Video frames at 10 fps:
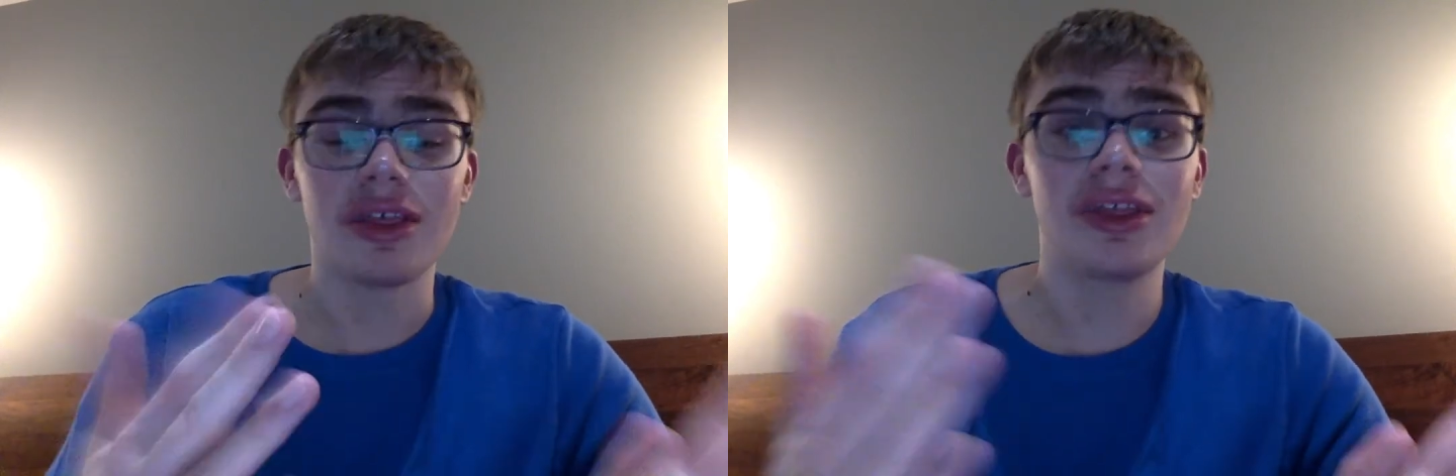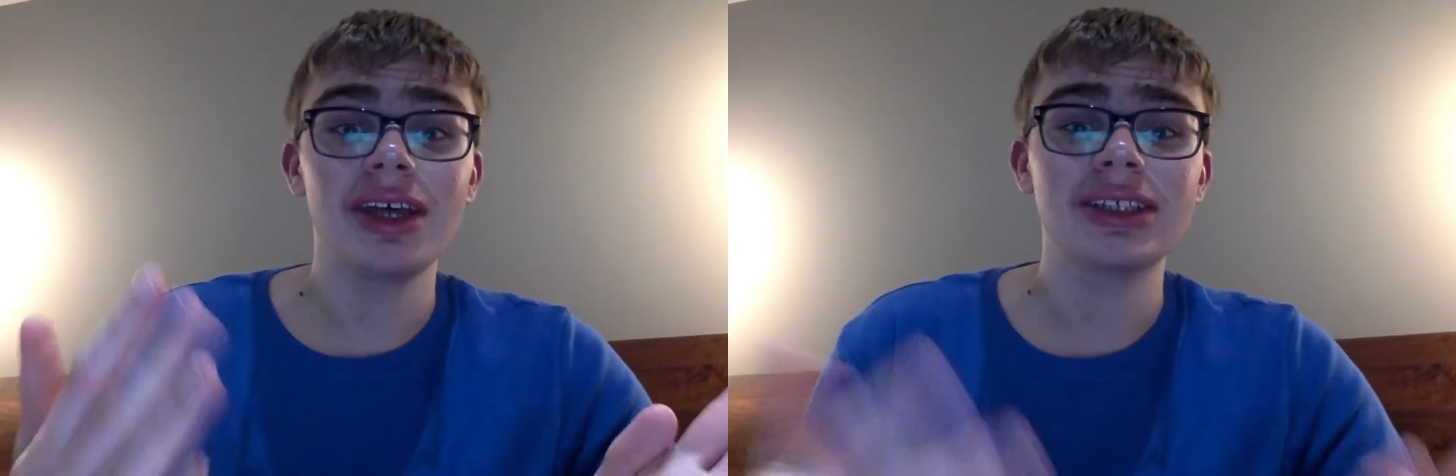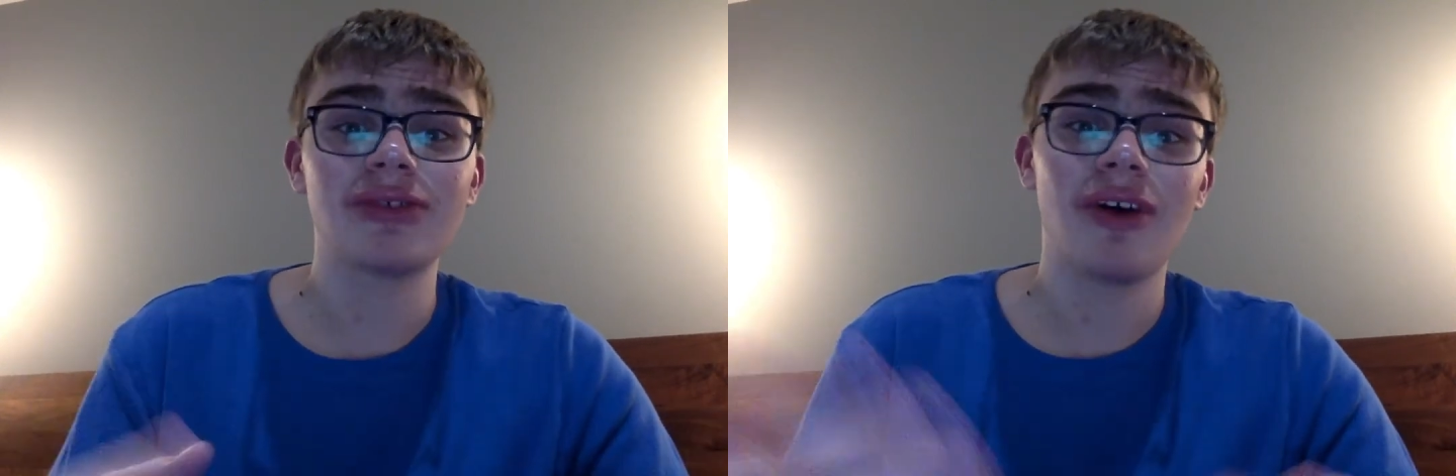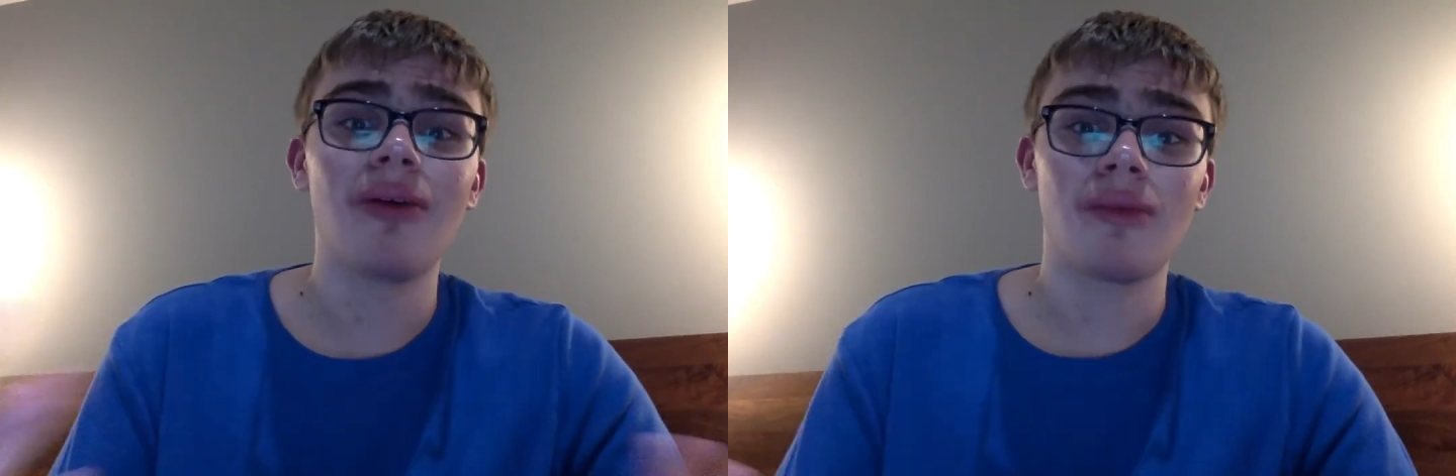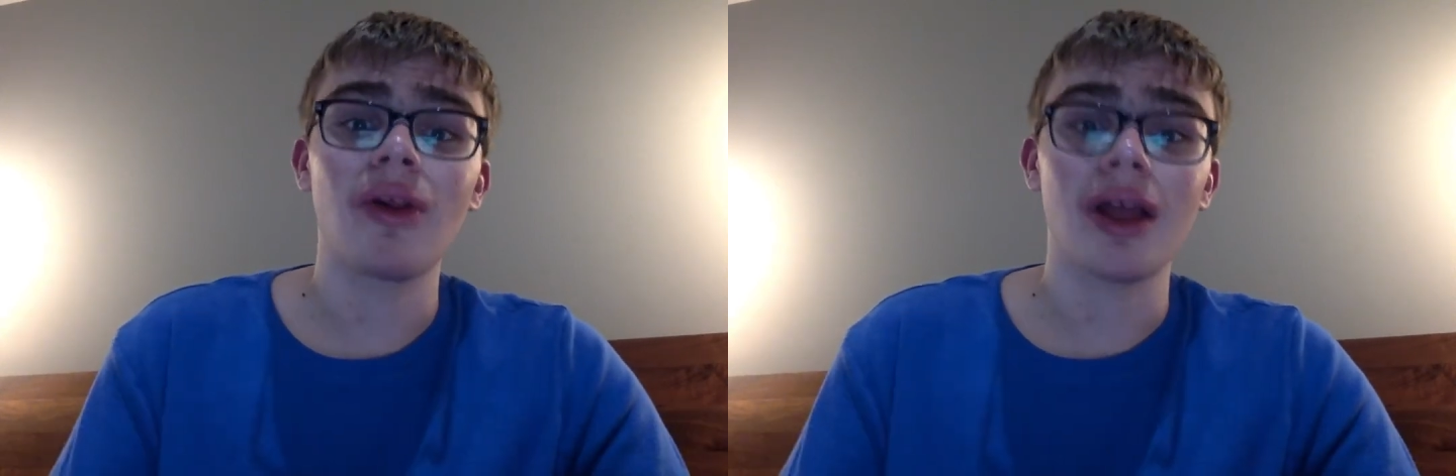This felt
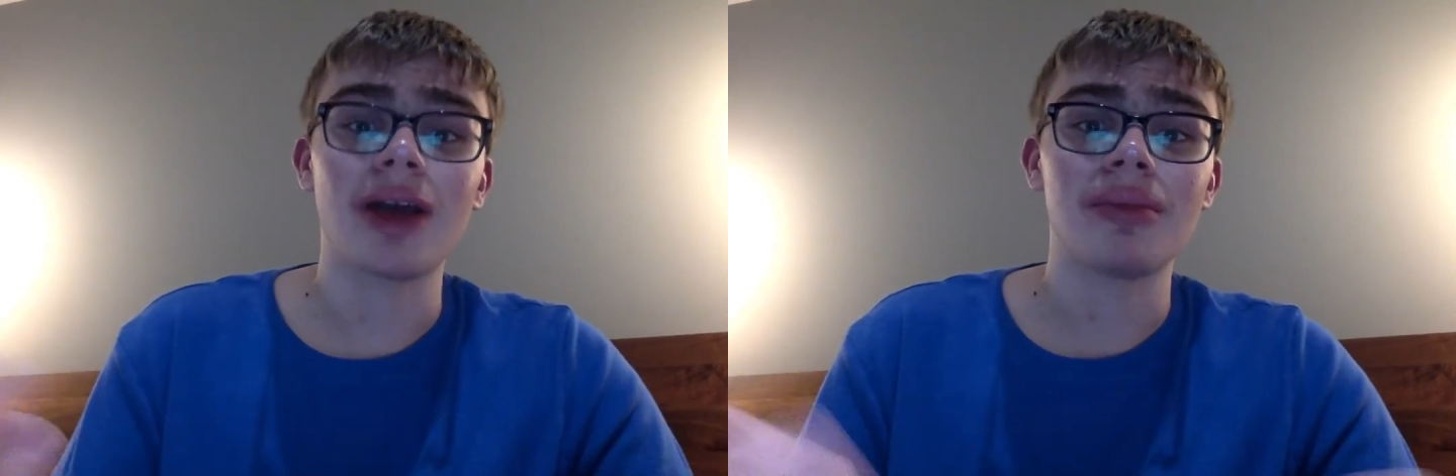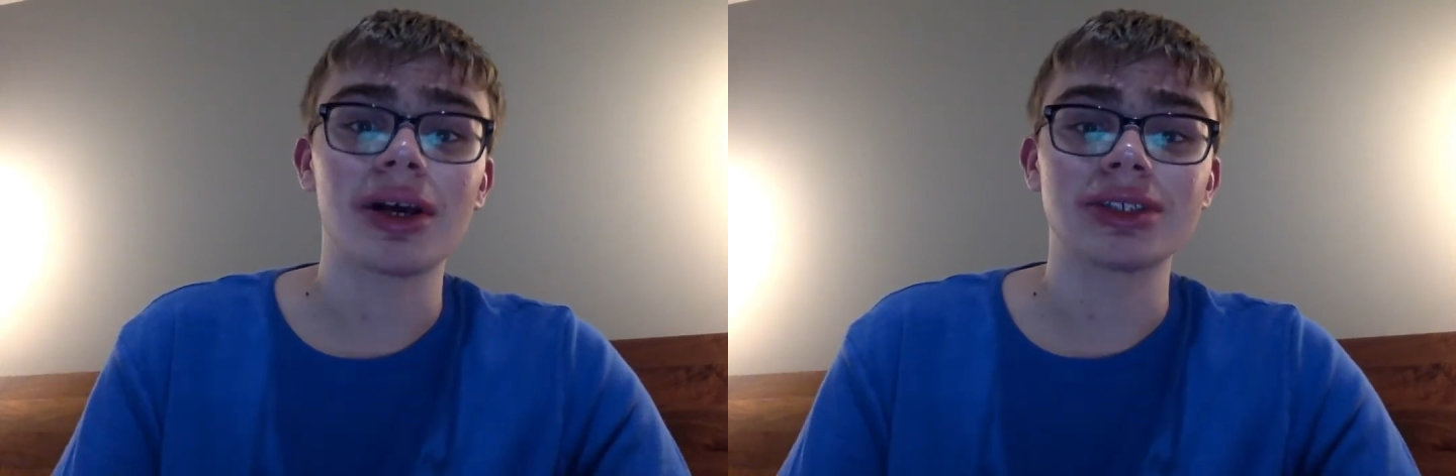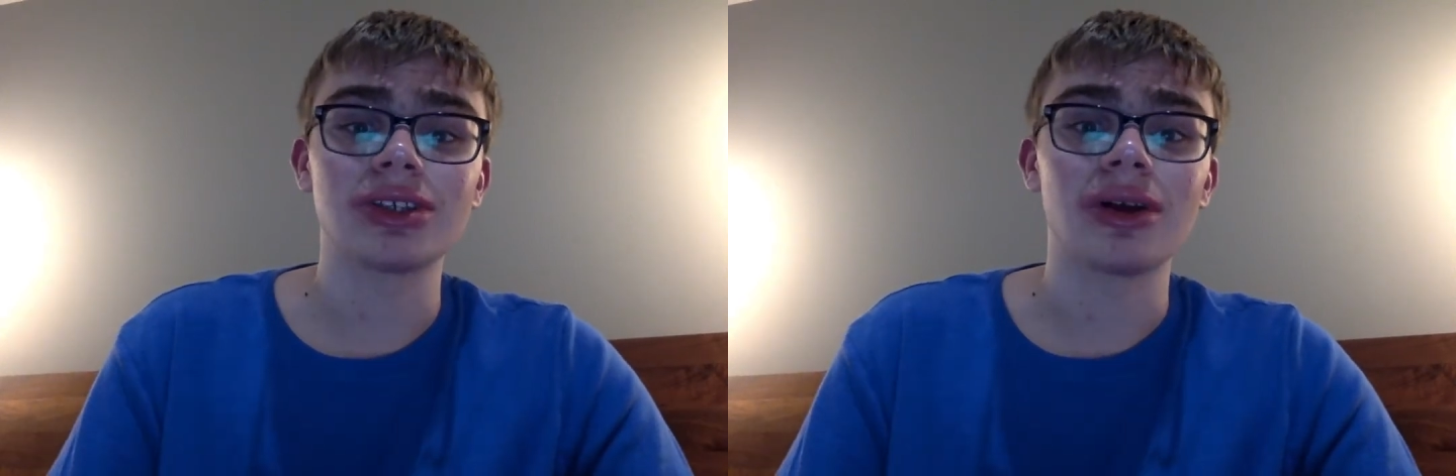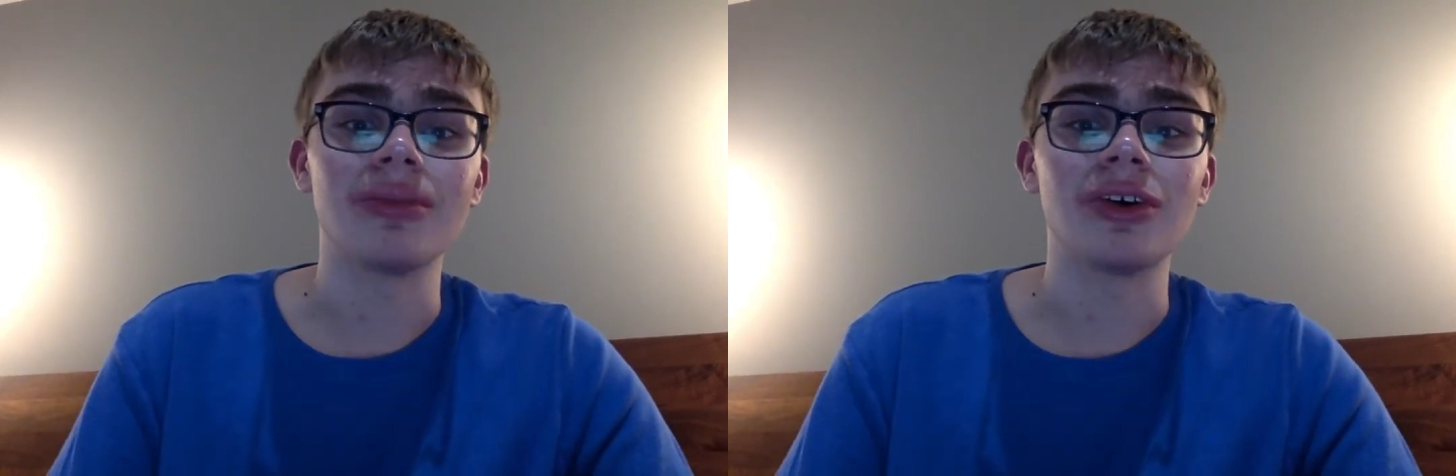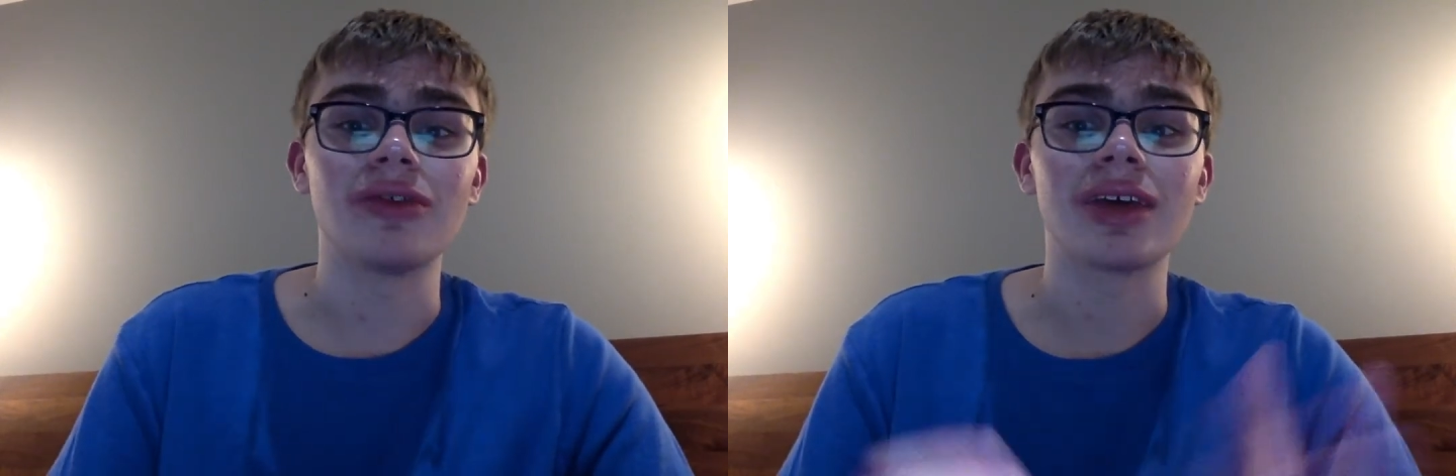more like a Pixar
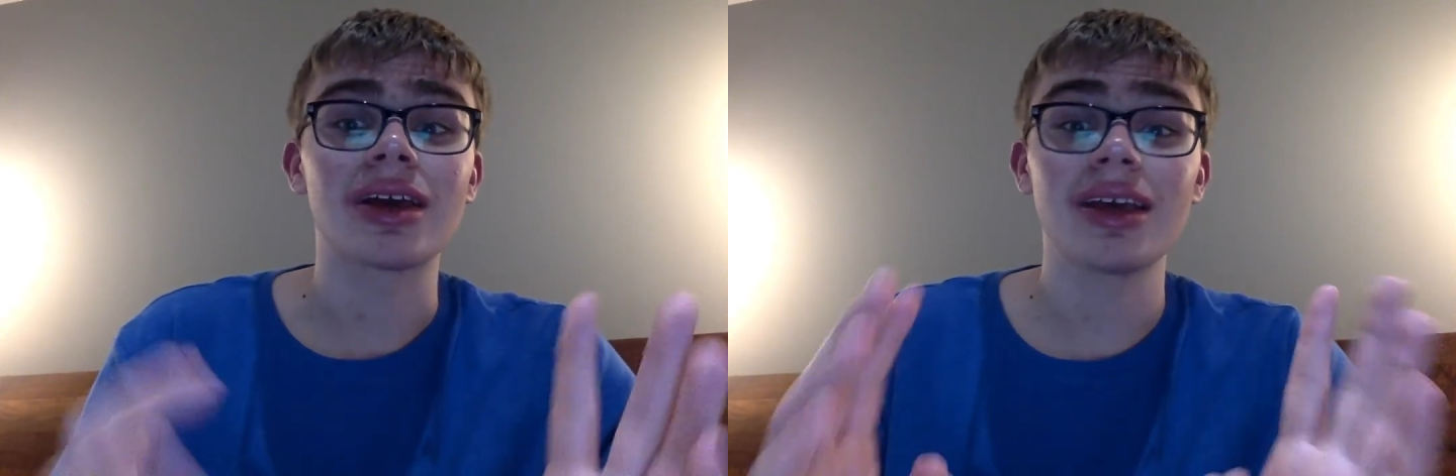movie.